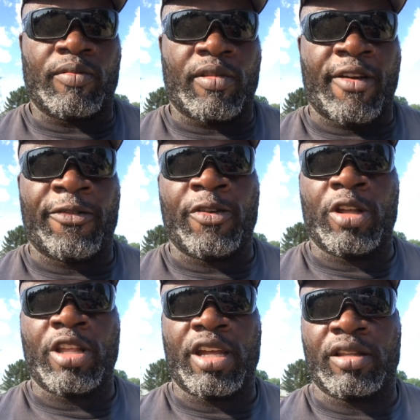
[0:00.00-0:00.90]
I
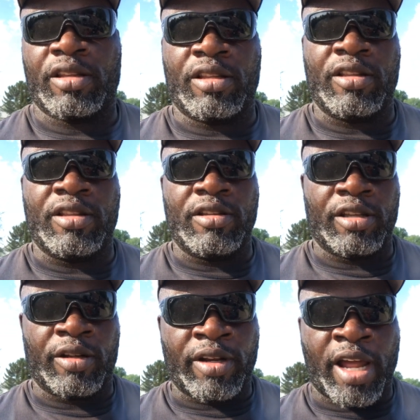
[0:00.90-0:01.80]
felt like
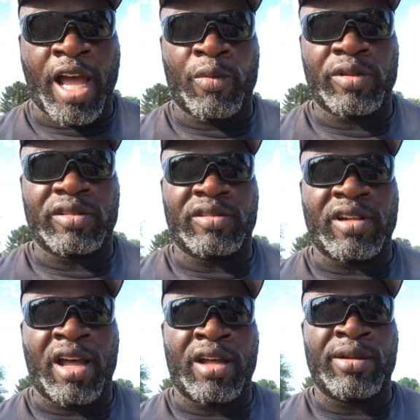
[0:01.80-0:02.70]
now was the
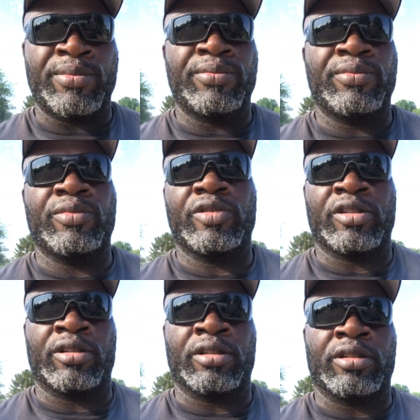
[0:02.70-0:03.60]
time
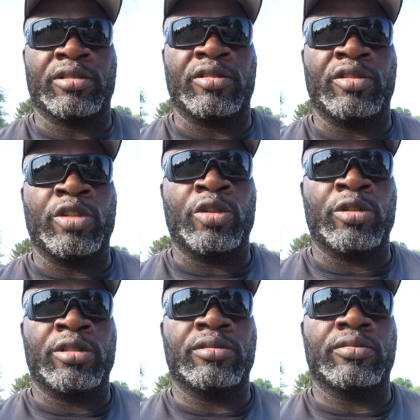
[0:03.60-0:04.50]
to
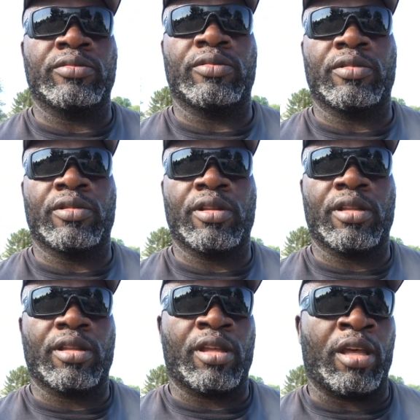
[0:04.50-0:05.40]
do it,
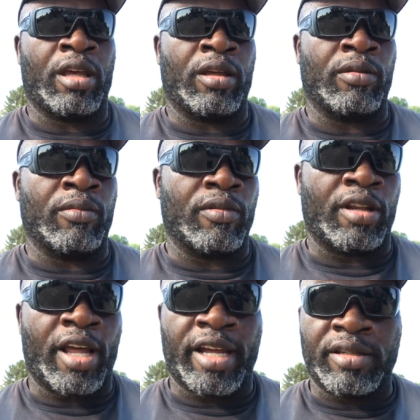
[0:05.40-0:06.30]

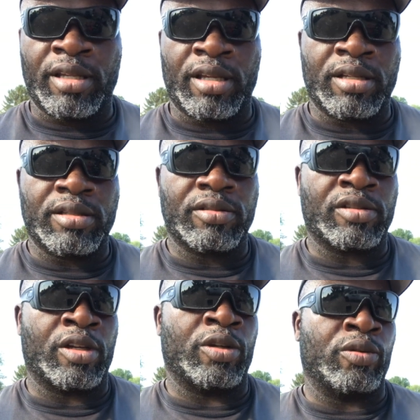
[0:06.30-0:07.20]
and I did it.
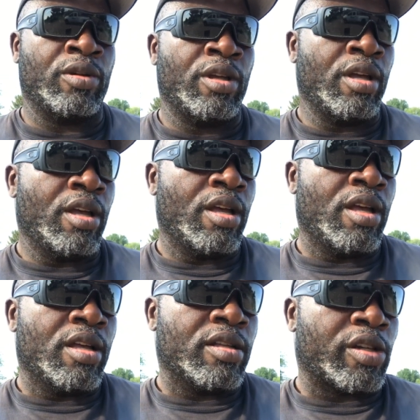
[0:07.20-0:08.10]
So
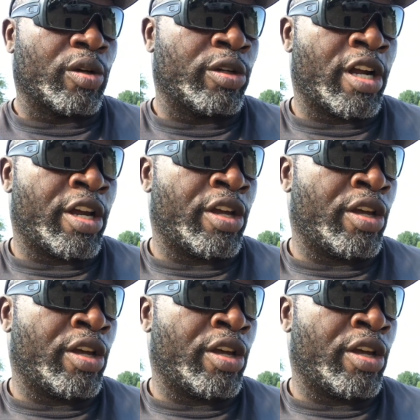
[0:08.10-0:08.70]
here I